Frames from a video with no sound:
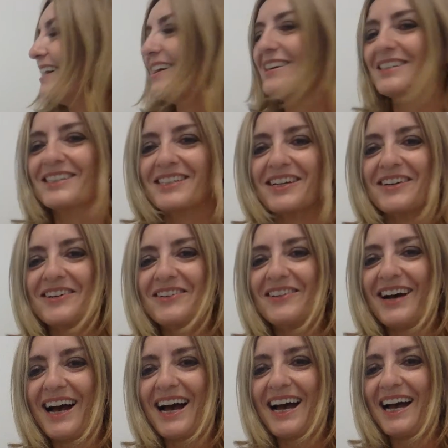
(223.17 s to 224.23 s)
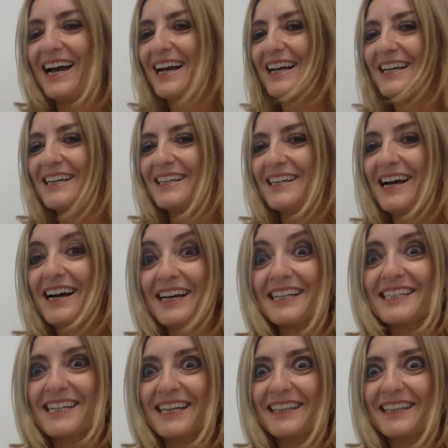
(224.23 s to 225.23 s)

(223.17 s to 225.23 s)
also I hiked a